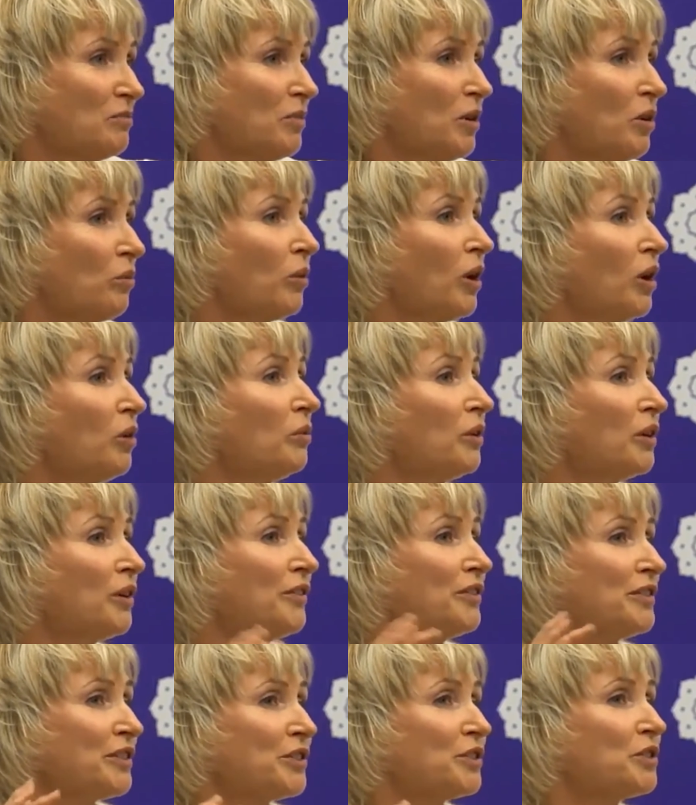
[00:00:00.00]
But while we're
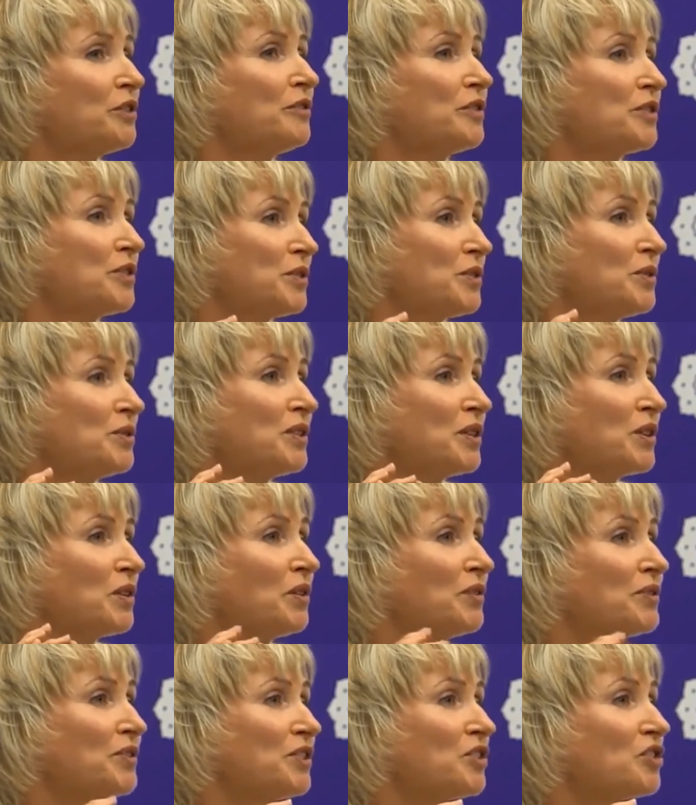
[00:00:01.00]
on the surface using
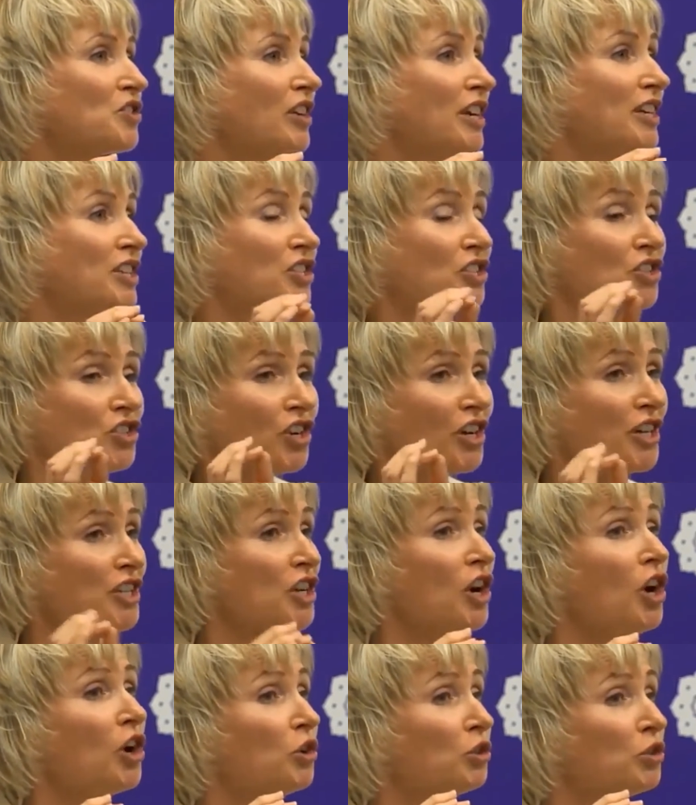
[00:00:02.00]
concentration, trying
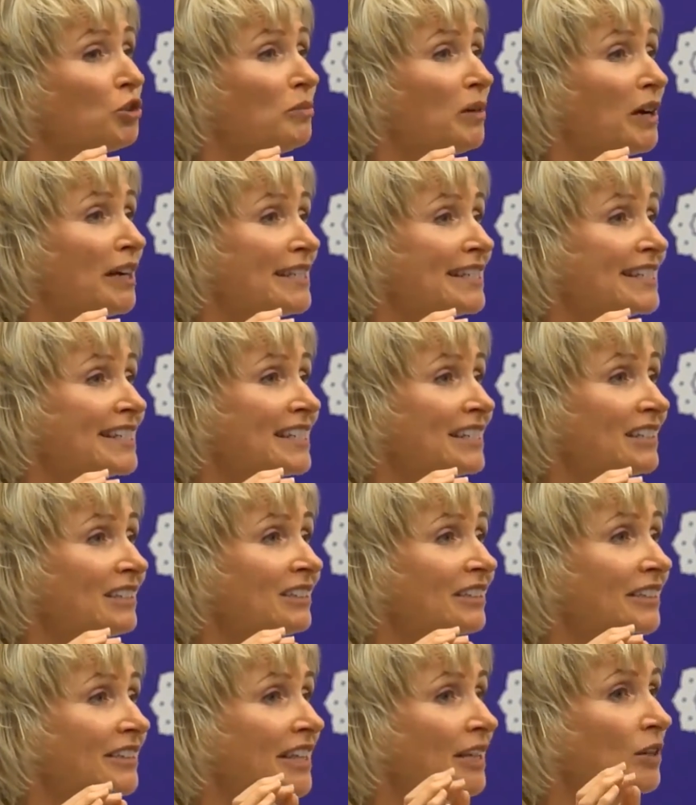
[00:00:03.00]
to hold the mind
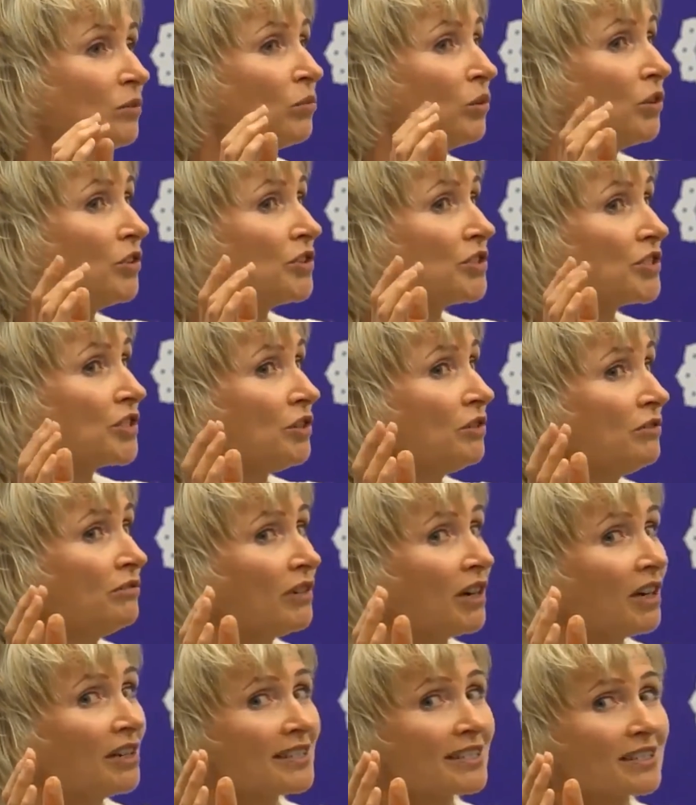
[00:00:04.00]
still, and then it wanders off,
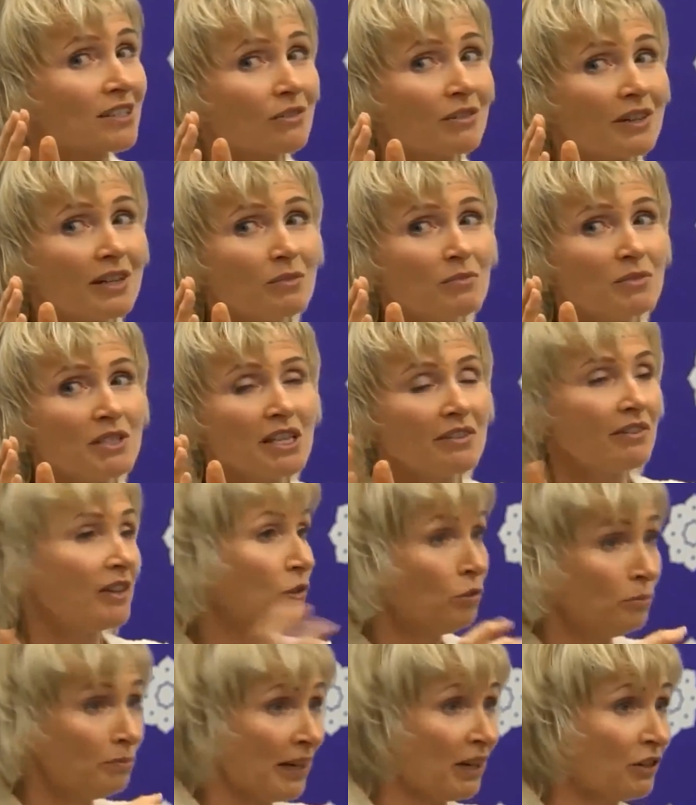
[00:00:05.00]
ice cream, TV,
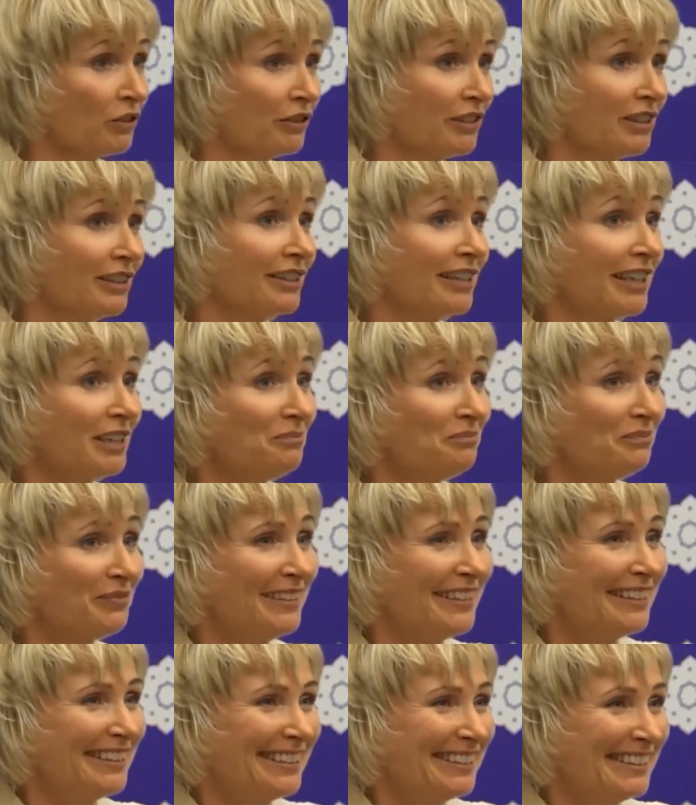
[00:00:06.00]
oh, back on the thing again.
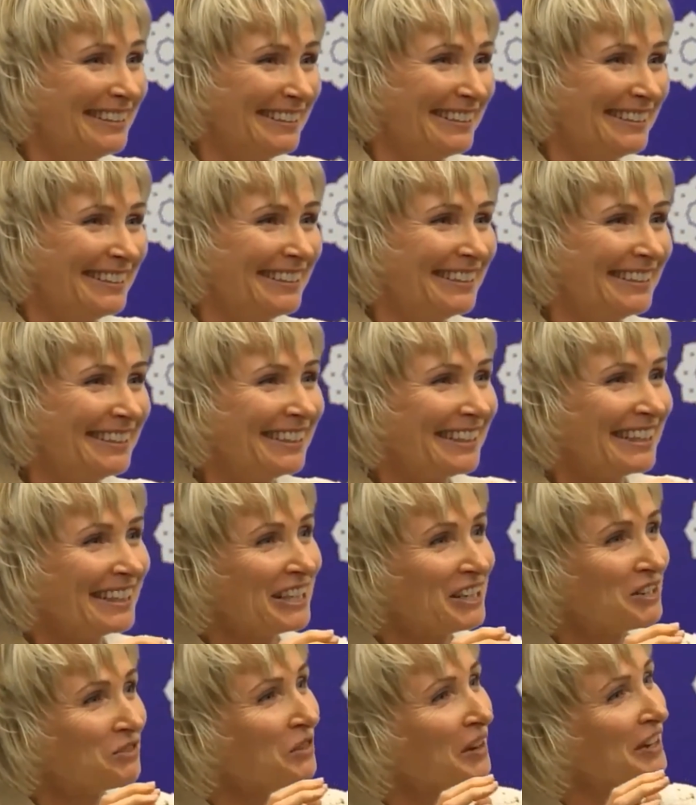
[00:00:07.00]
And
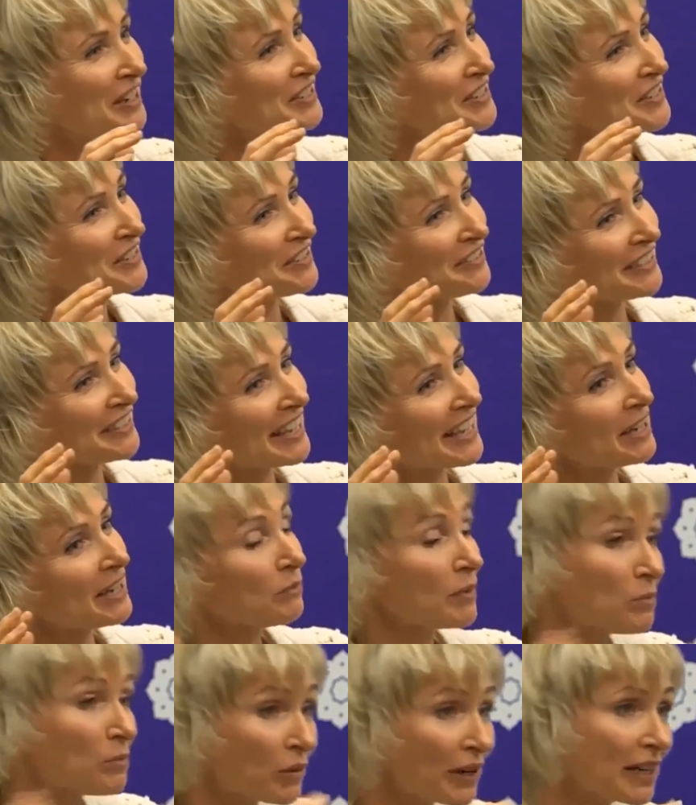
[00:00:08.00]
then it wanders off again
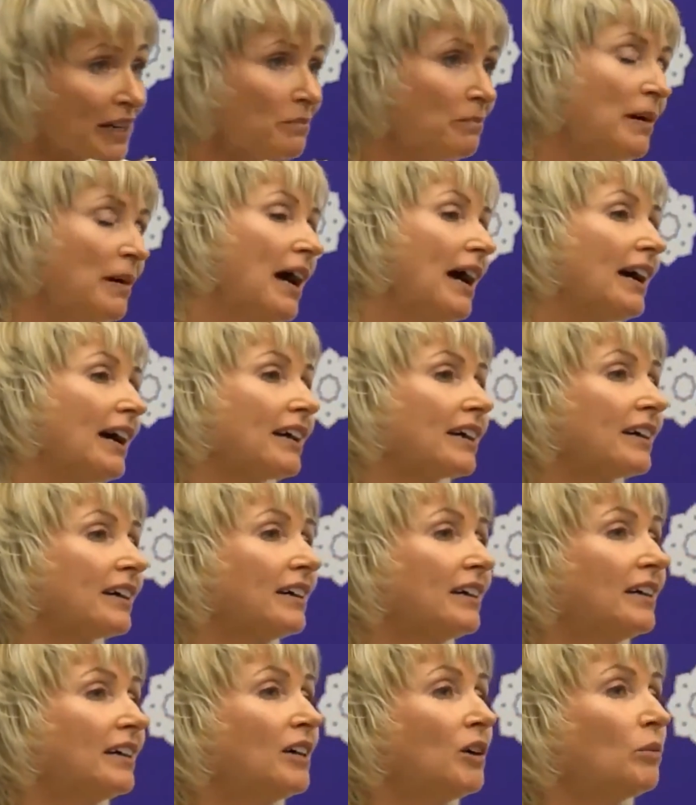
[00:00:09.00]
and we bring it back,
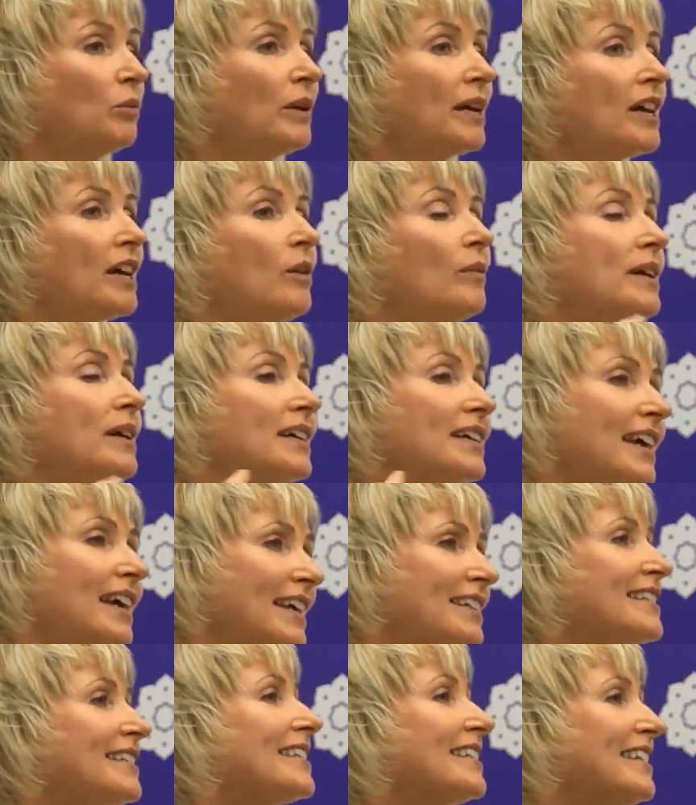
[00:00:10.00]
we're going
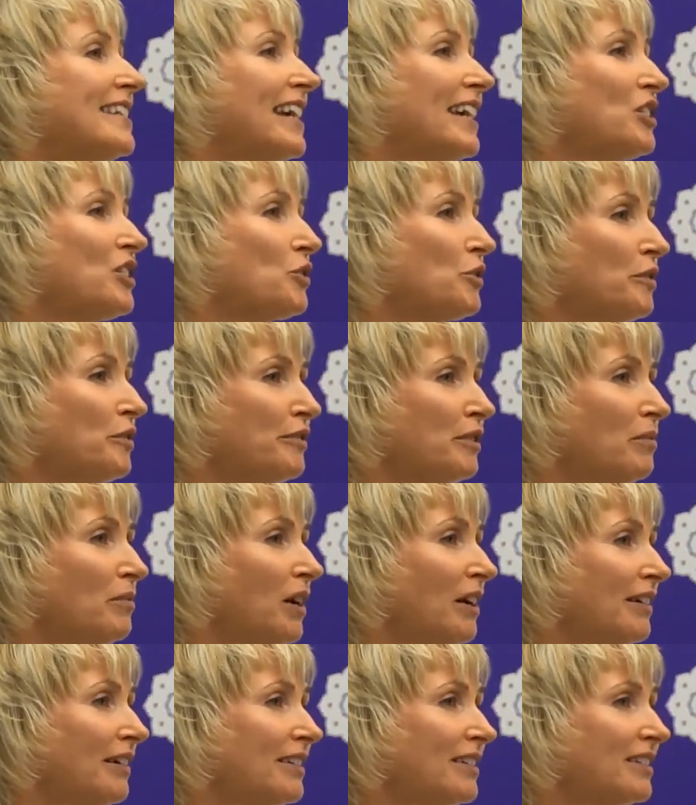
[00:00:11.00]
against the nature of the
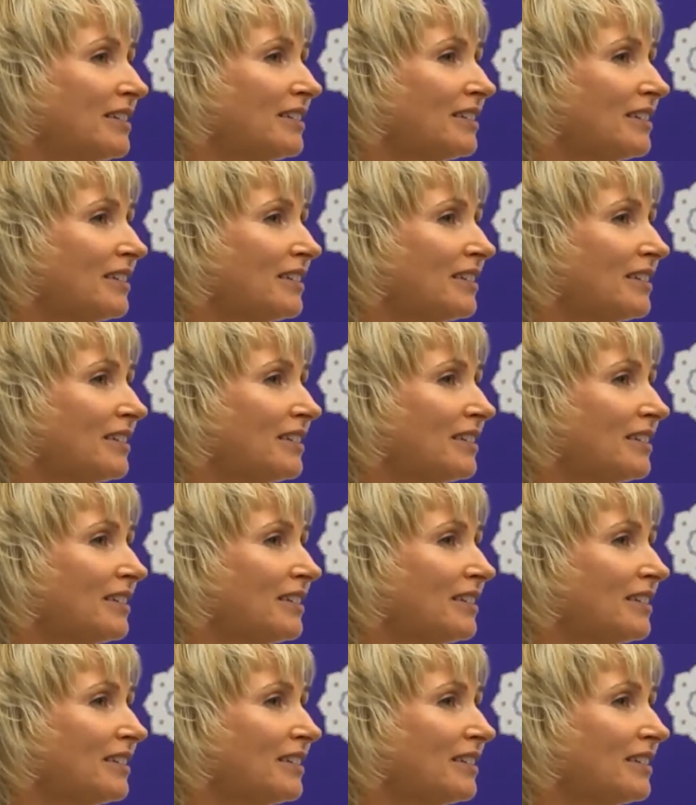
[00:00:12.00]
mind.